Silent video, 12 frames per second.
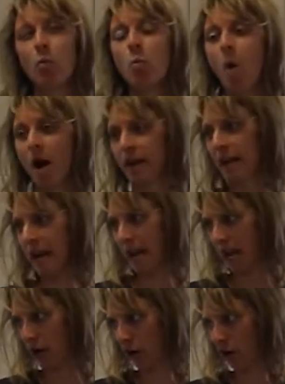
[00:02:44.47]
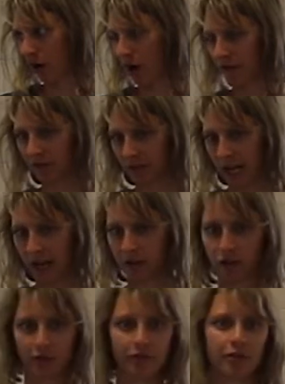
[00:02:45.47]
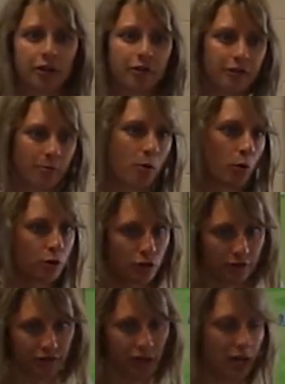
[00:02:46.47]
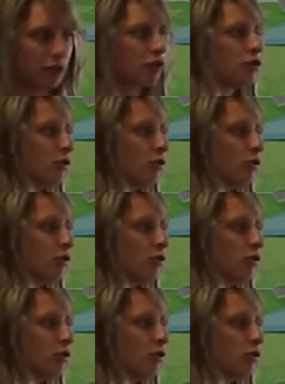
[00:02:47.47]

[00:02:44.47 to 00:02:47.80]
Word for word: one acre of land converted from mowed turf grass